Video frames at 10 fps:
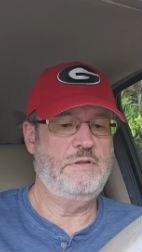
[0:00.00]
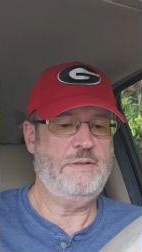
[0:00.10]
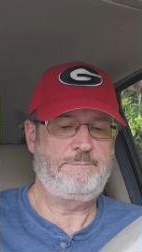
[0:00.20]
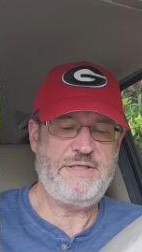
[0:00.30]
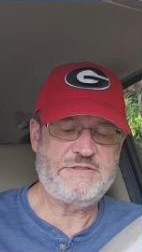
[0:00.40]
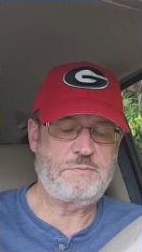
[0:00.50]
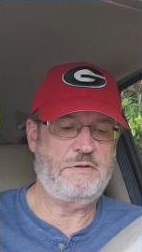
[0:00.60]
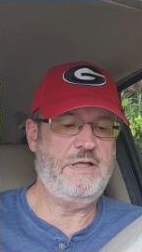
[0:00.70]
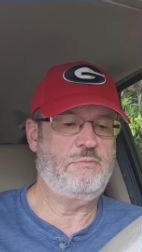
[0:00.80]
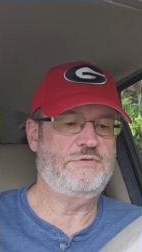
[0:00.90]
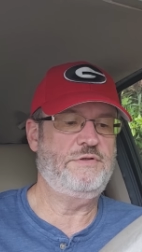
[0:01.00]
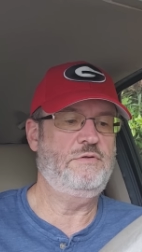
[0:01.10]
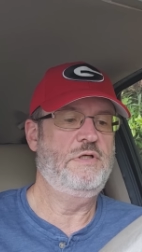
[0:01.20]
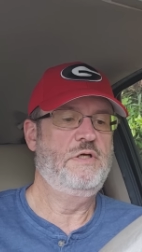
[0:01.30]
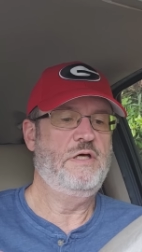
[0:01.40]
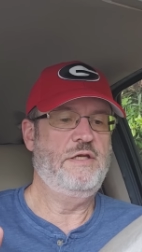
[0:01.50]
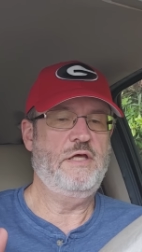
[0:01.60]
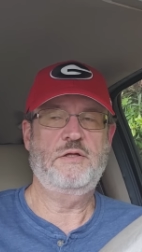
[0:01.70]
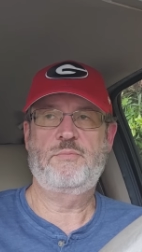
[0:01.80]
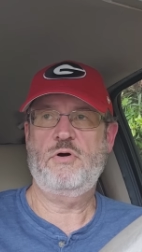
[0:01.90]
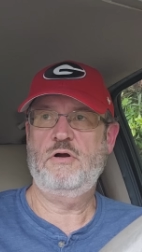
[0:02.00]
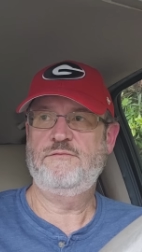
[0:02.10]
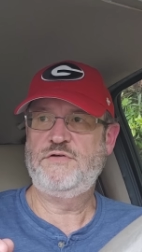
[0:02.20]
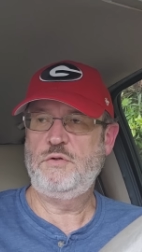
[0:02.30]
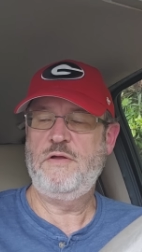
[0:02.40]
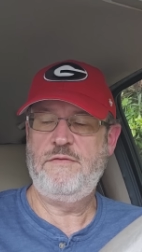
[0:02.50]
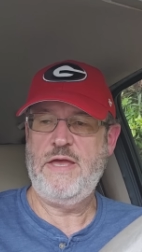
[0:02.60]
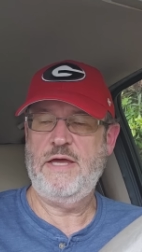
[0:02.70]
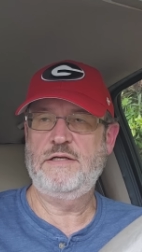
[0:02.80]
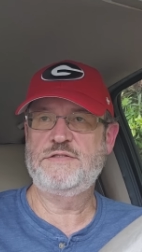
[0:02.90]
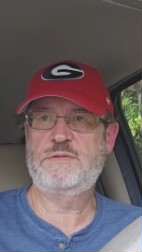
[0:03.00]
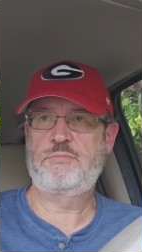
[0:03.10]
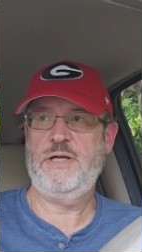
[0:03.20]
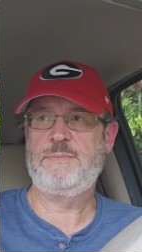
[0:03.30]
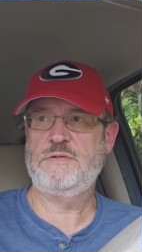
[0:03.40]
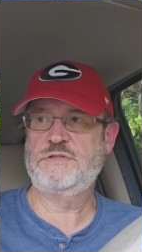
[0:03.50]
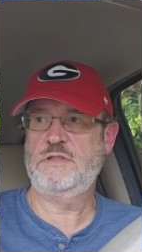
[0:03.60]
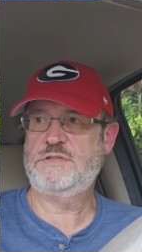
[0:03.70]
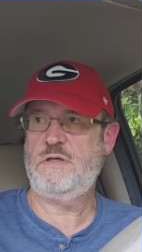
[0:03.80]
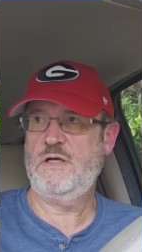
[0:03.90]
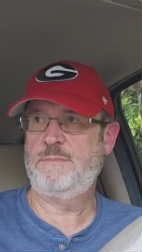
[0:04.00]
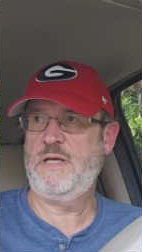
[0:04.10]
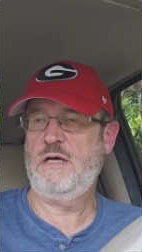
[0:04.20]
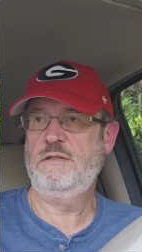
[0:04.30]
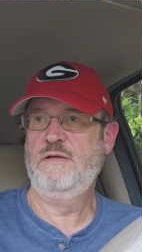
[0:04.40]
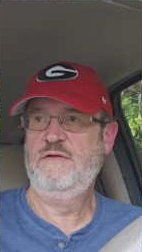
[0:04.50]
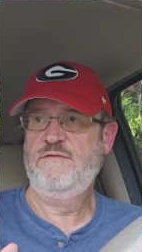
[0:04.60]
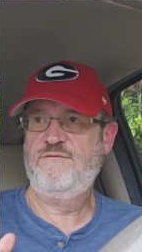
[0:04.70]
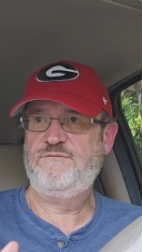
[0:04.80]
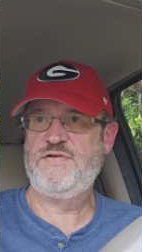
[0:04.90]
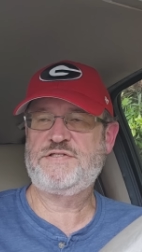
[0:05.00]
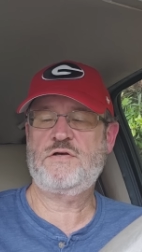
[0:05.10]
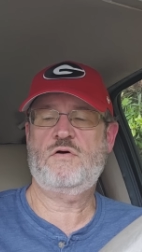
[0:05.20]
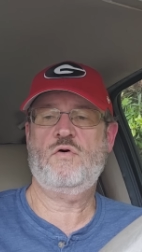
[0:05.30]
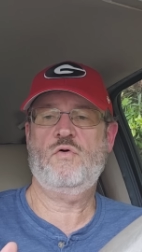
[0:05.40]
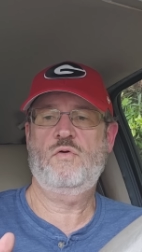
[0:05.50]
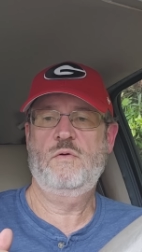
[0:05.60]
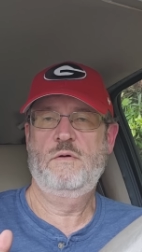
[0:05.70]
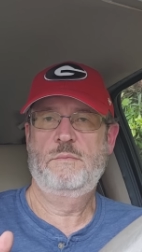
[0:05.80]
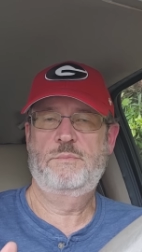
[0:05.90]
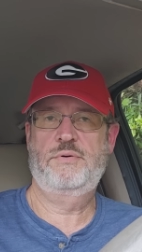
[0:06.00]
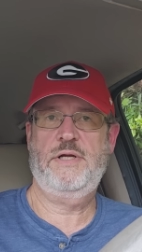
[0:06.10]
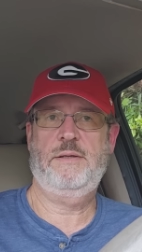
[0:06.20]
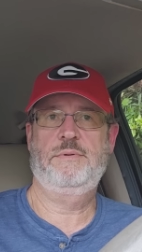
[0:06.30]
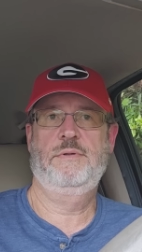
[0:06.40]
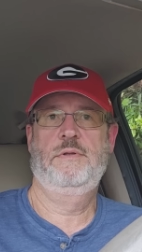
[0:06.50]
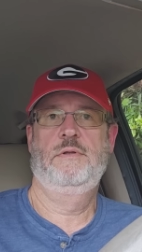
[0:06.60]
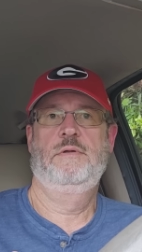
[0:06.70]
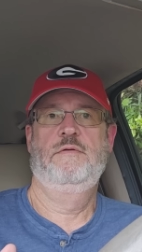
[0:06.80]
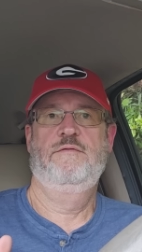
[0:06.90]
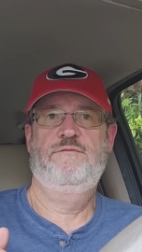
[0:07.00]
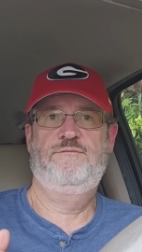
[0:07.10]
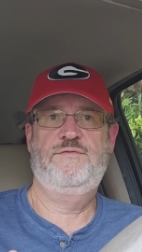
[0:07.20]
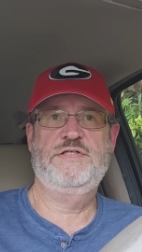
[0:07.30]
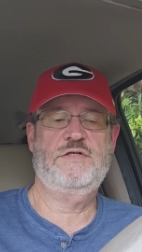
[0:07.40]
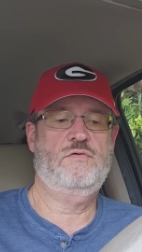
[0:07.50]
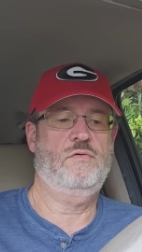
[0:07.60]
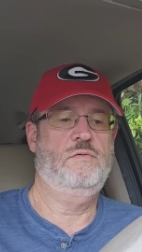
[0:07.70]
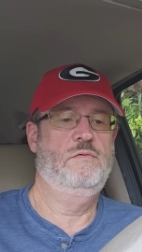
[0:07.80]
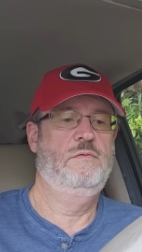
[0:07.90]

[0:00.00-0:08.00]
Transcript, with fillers: The best we're able to. Another part of doing that is the prep I was going to talk about physical prep, physical.